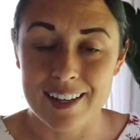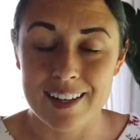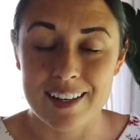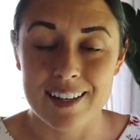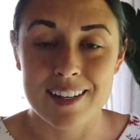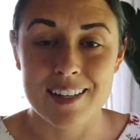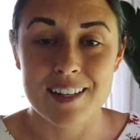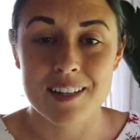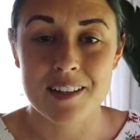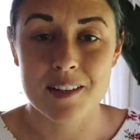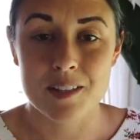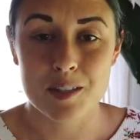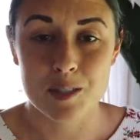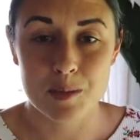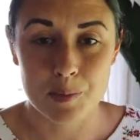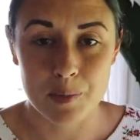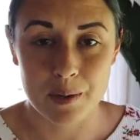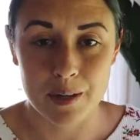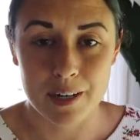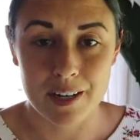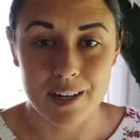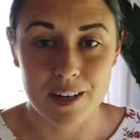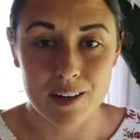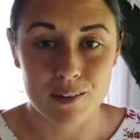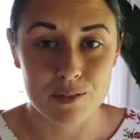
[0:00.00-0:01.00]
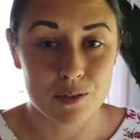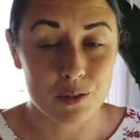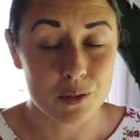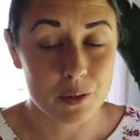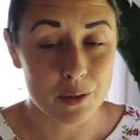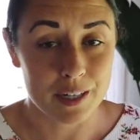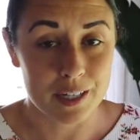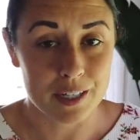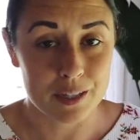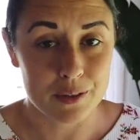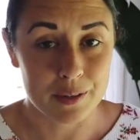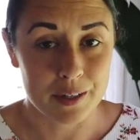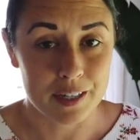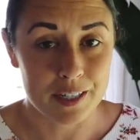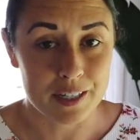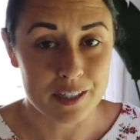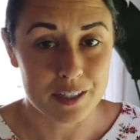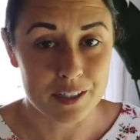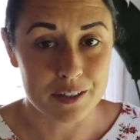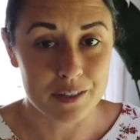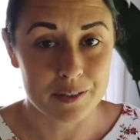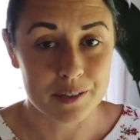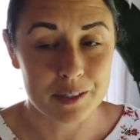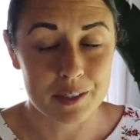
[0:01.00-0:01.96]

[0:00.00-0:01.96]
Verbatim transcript: in the spring of 2022.